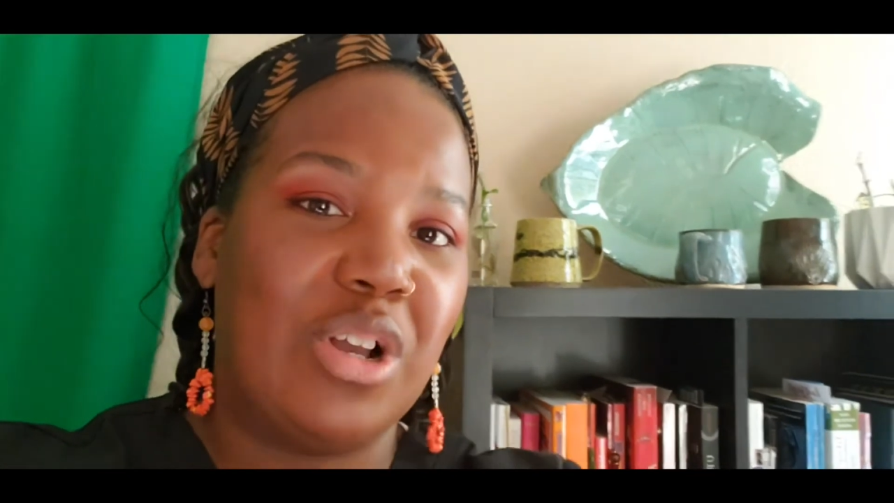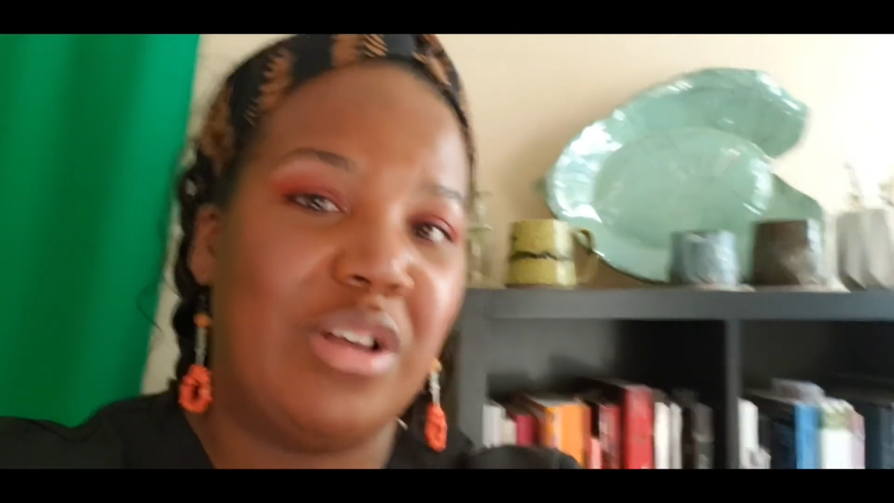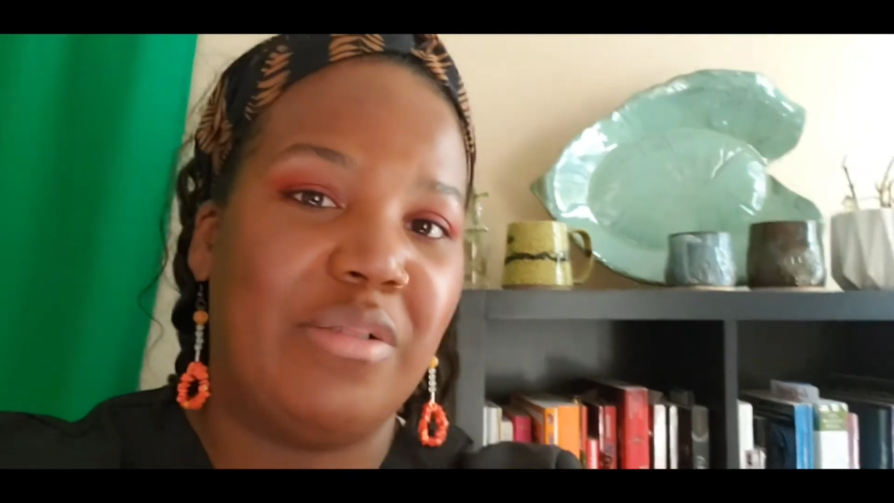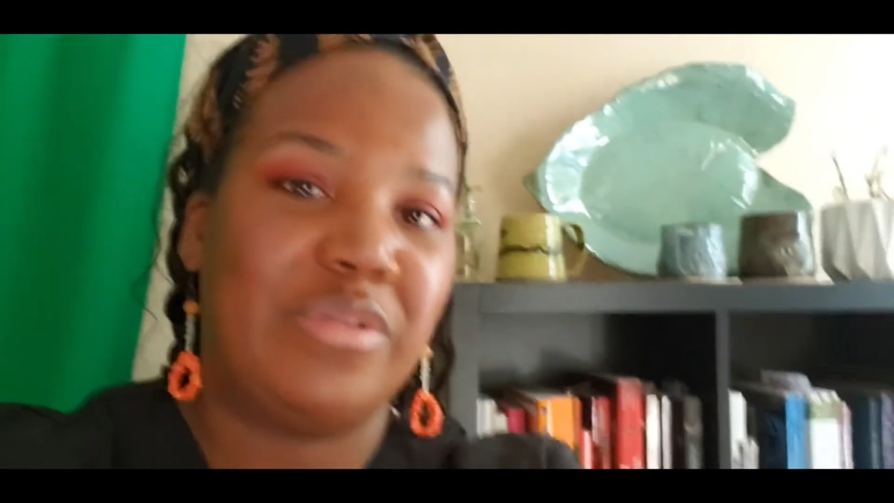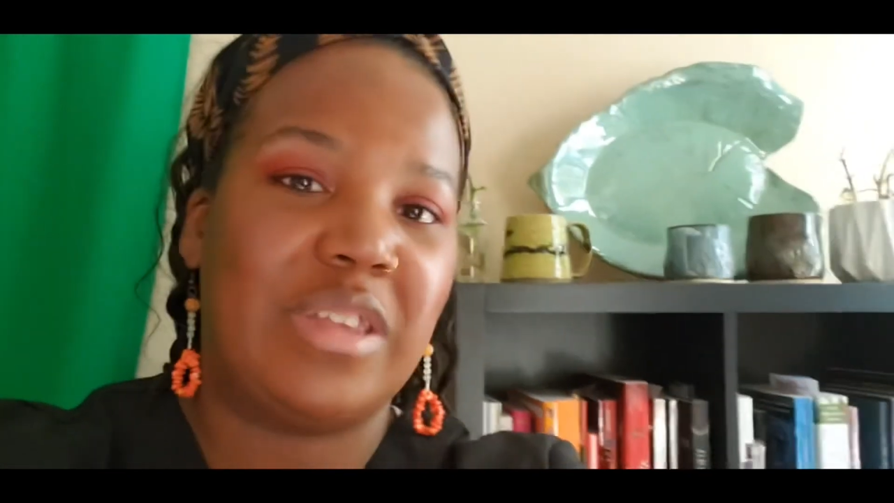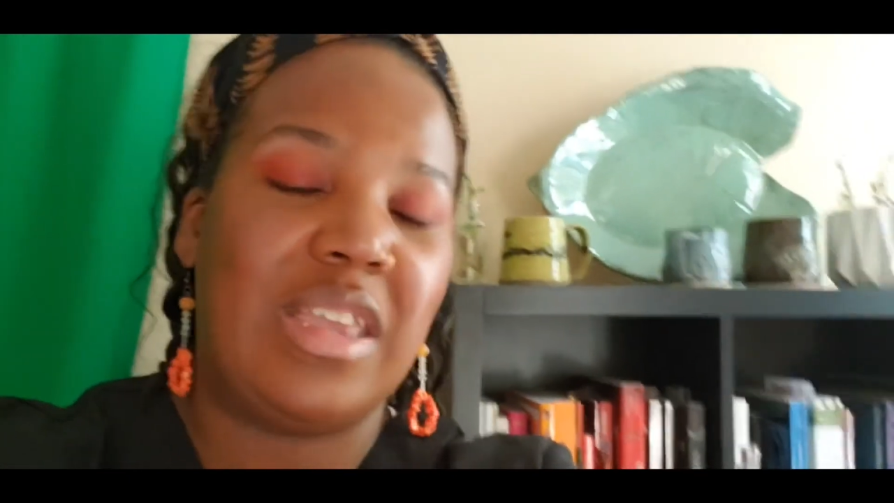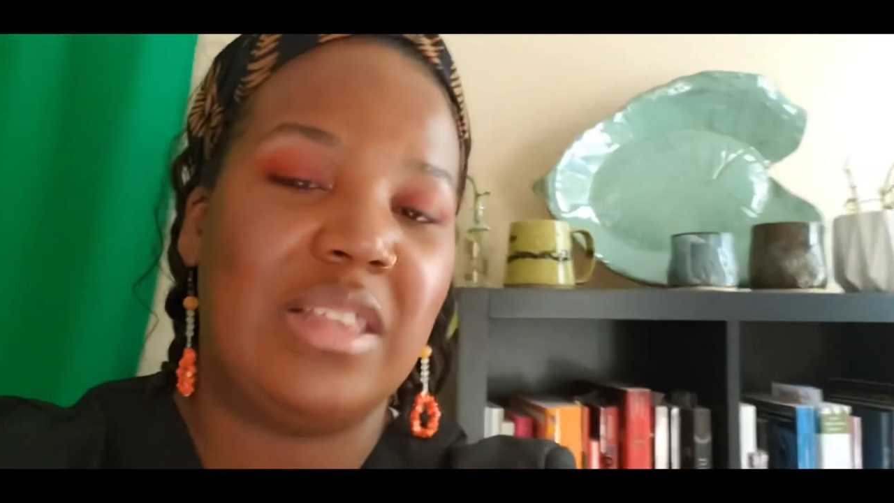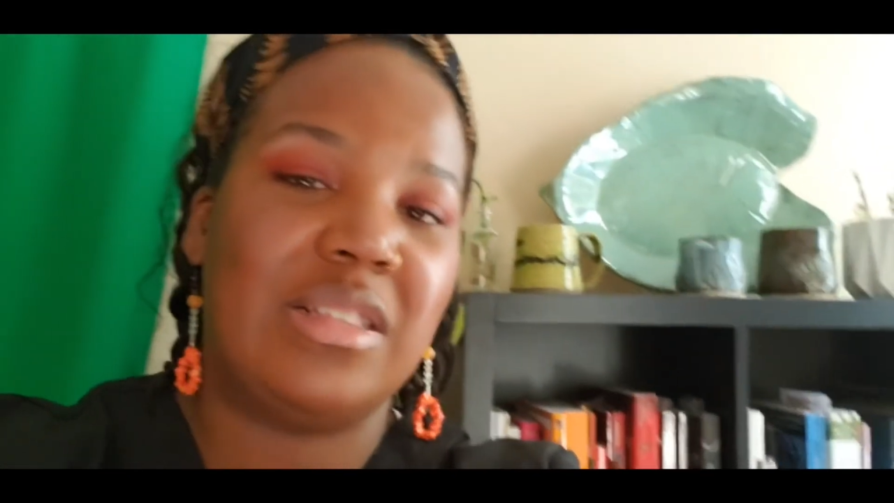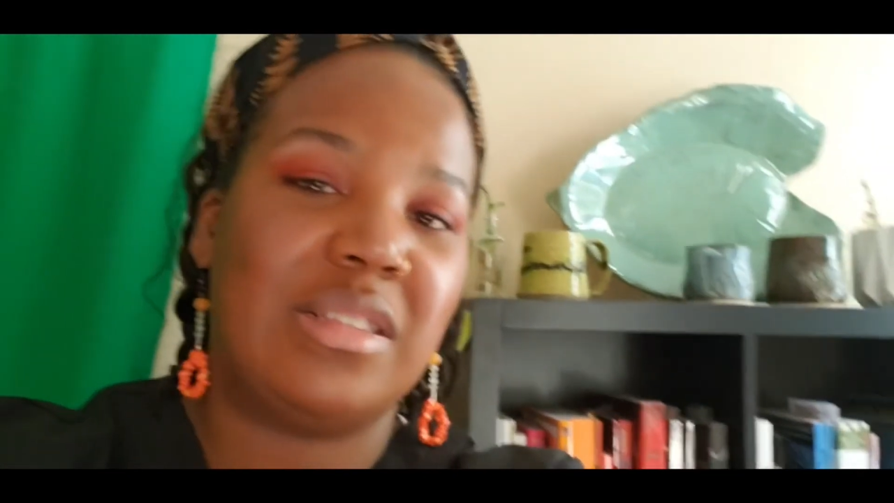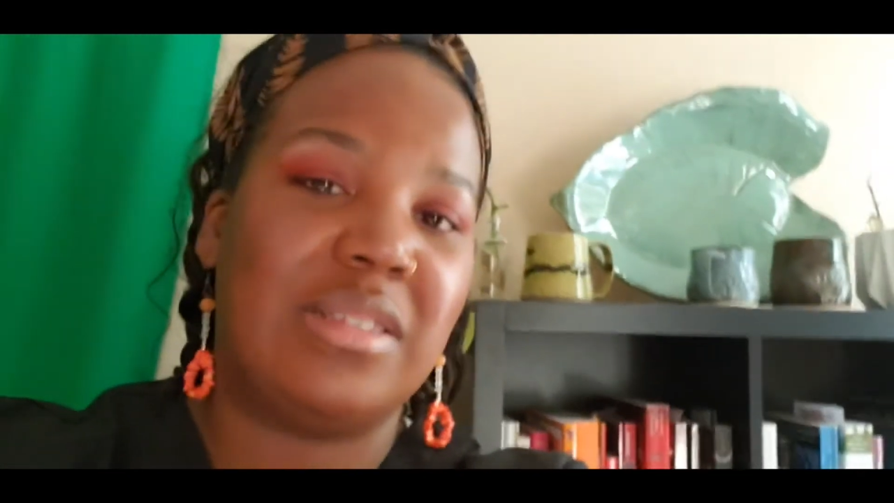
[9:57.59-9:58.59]
of taking
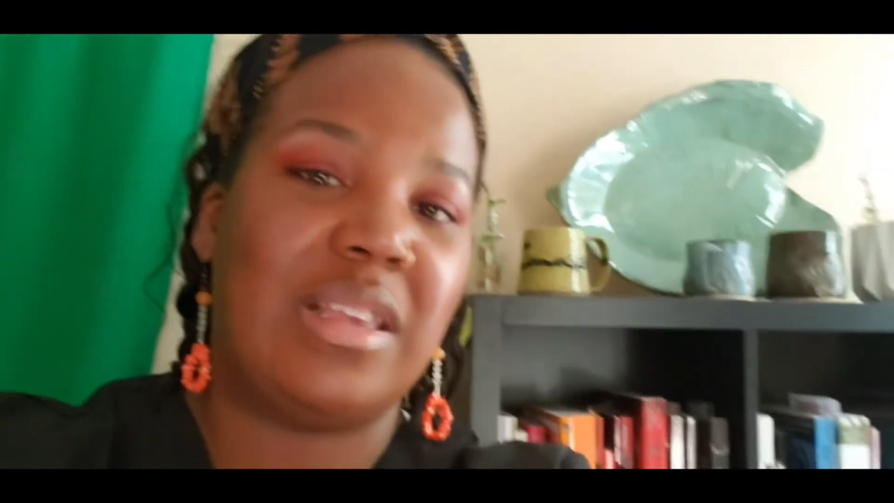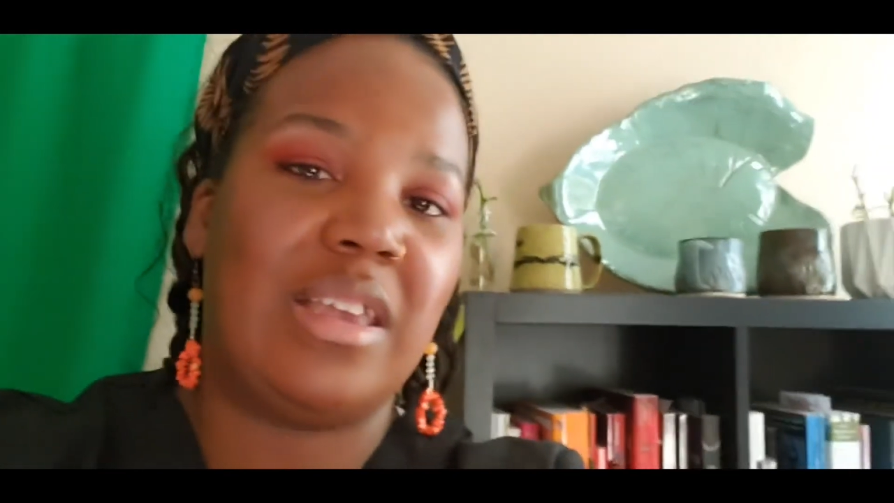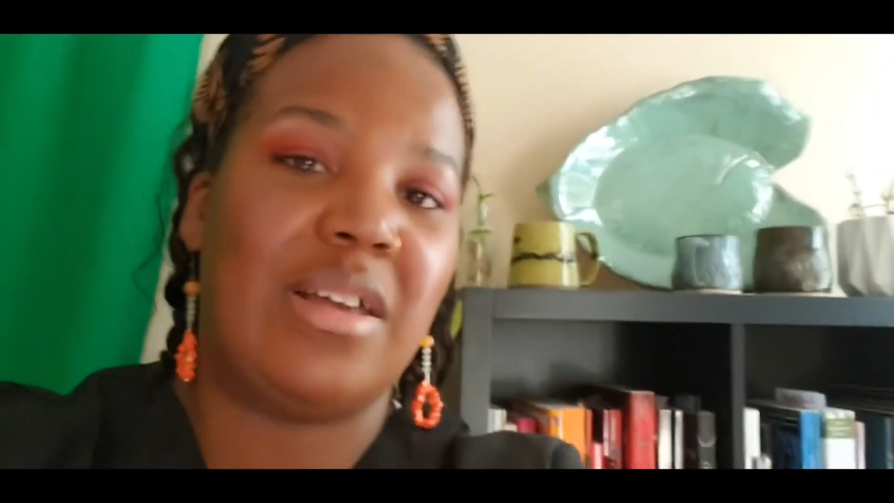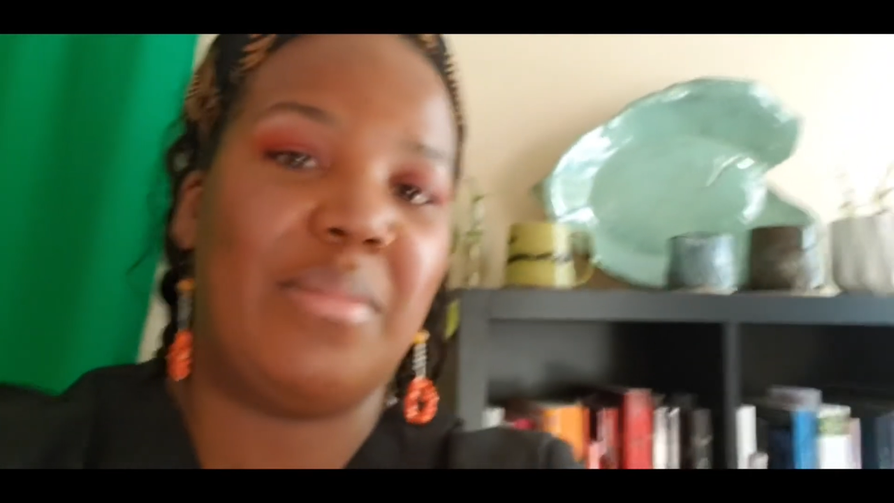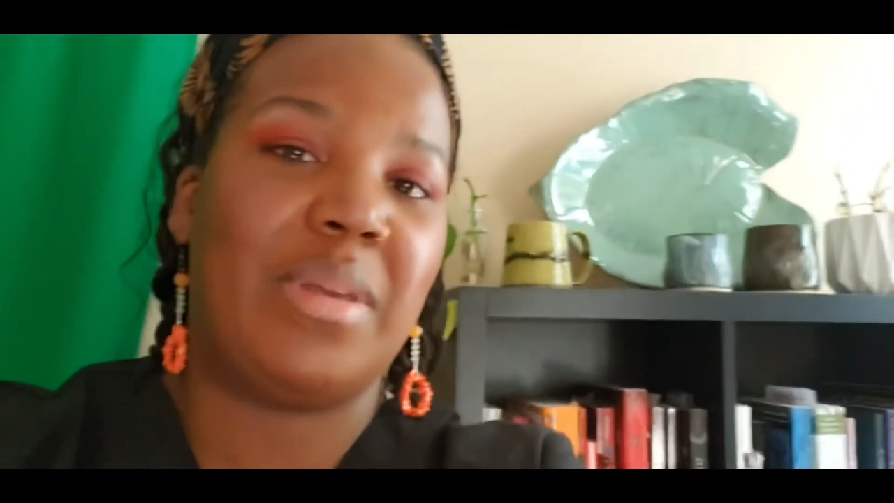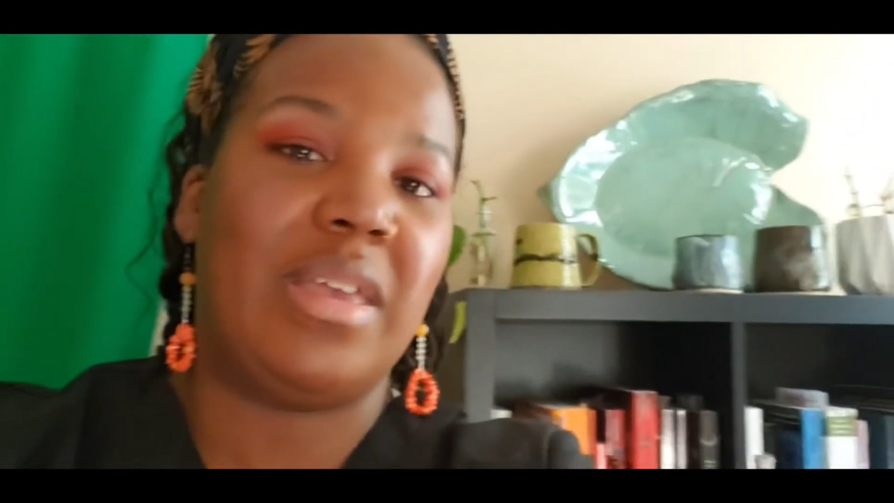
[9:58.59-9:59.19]
this exam,